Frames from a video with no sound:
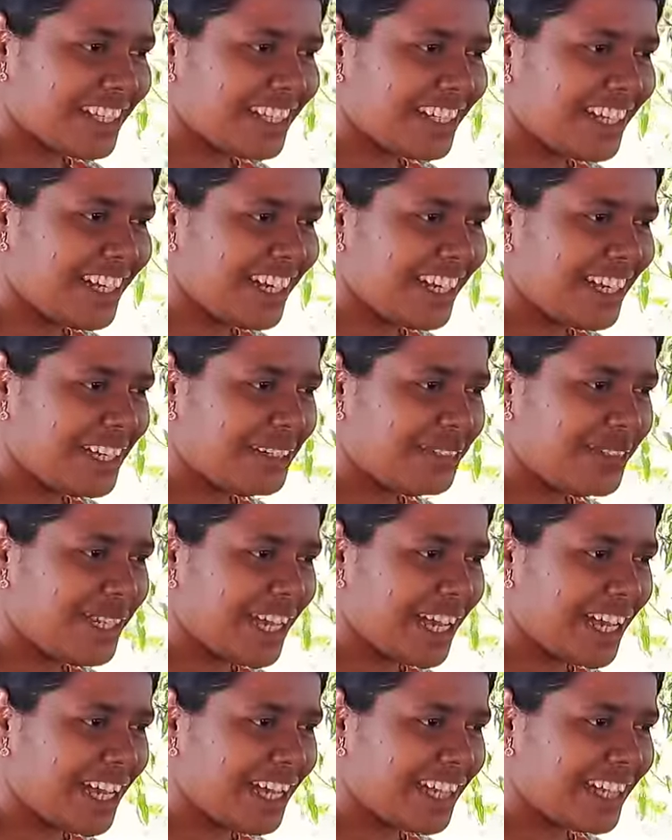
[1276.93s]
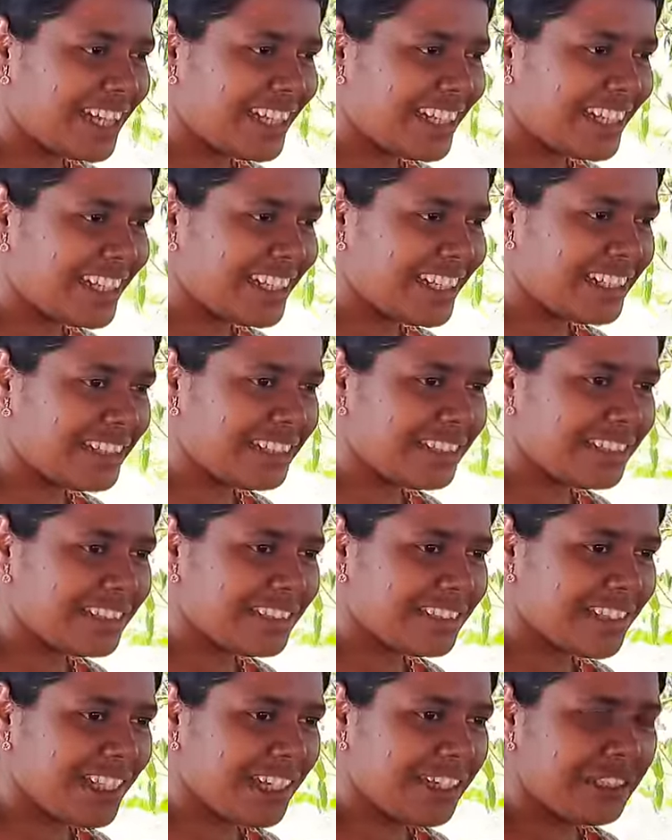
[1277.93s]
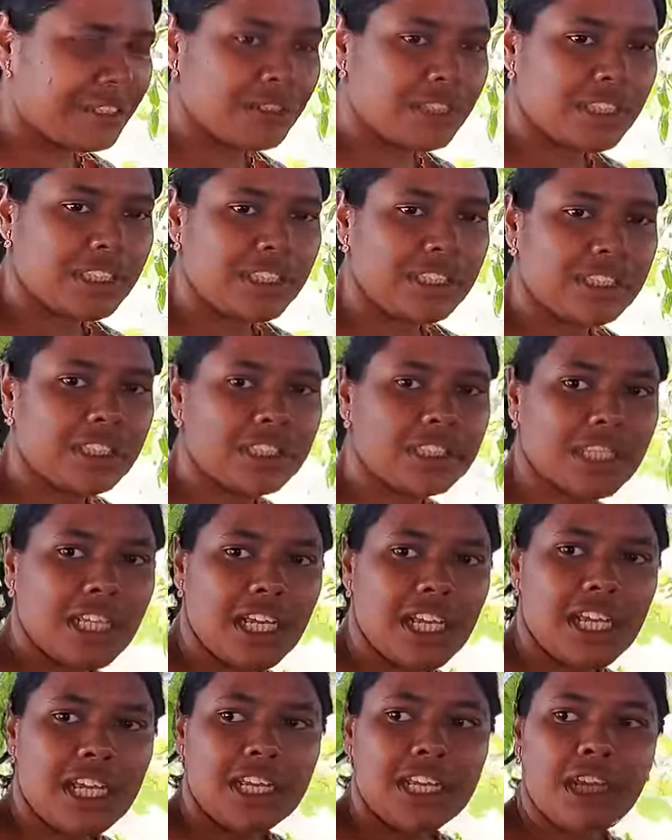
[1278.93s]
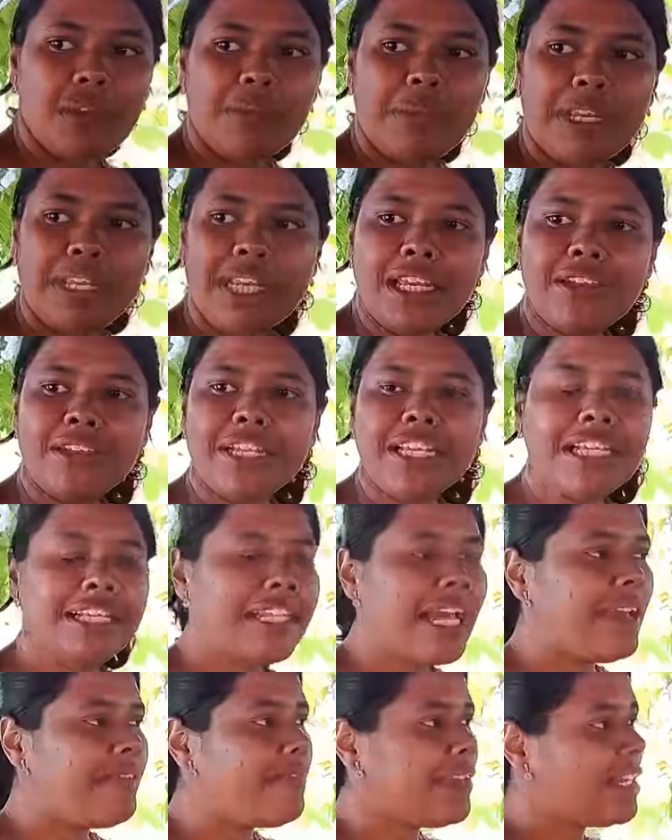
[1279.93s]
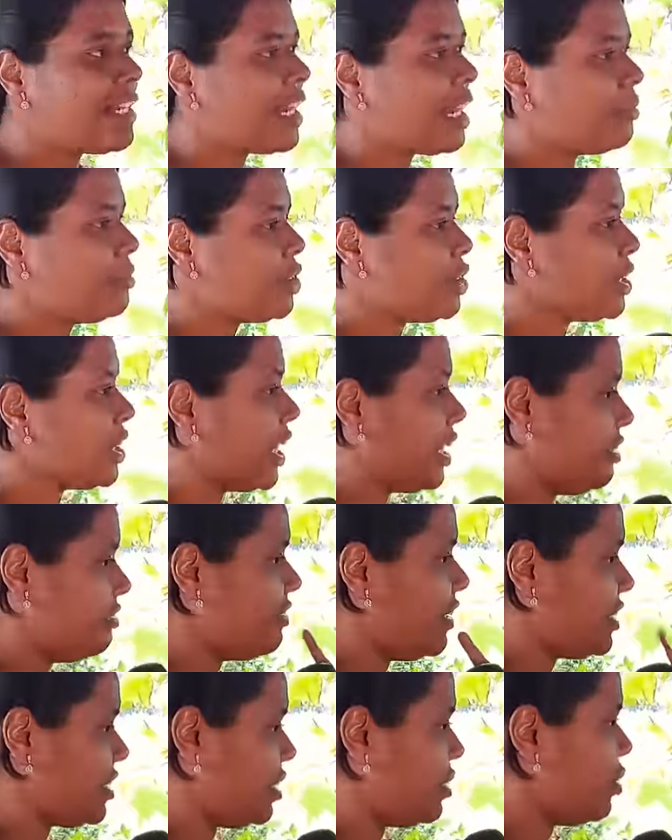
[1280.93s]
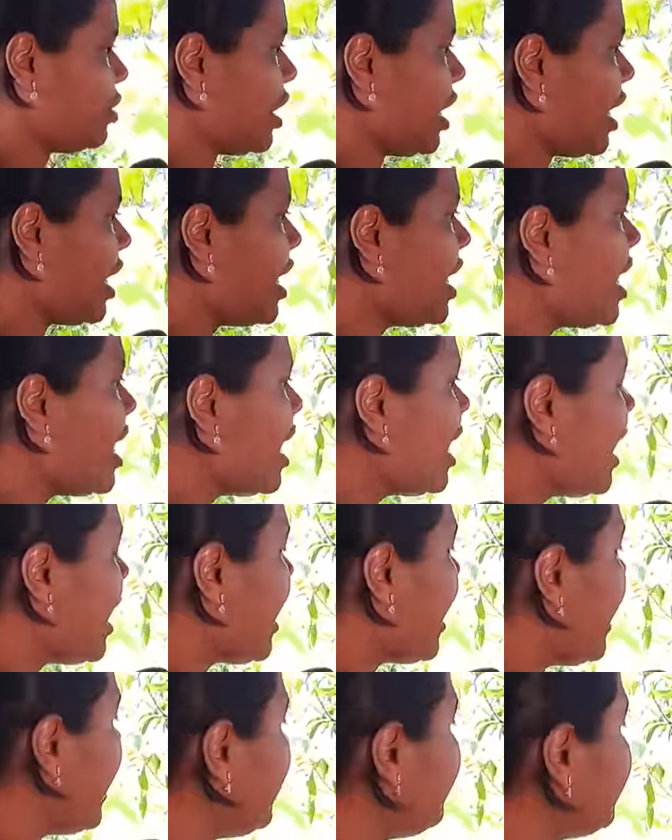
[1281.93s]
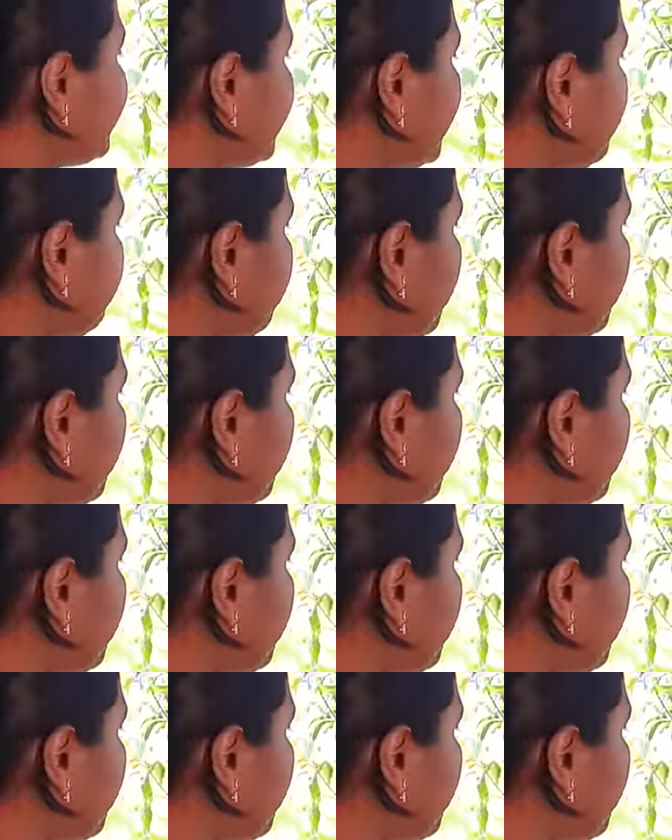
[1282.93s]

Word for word: Hallelujah. Hallelujah. Thank you, Jesus. Now, many any time when it comes to confession, okay, I have seen